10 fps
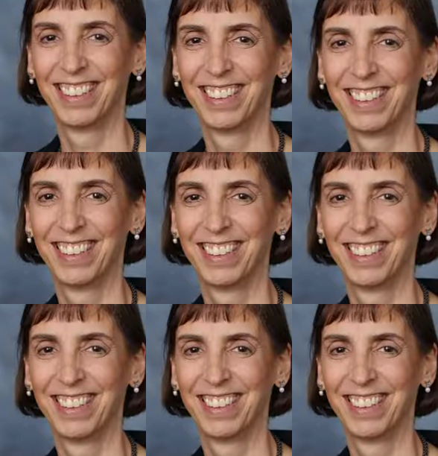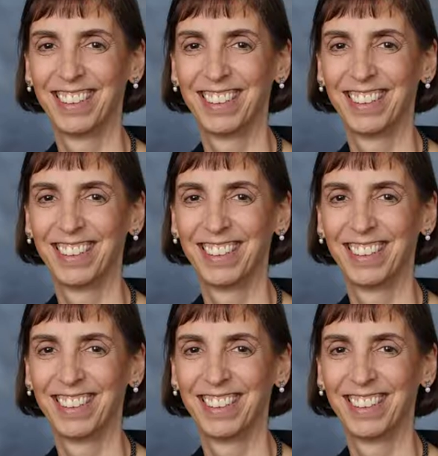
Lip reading: No one is speaking in this clip.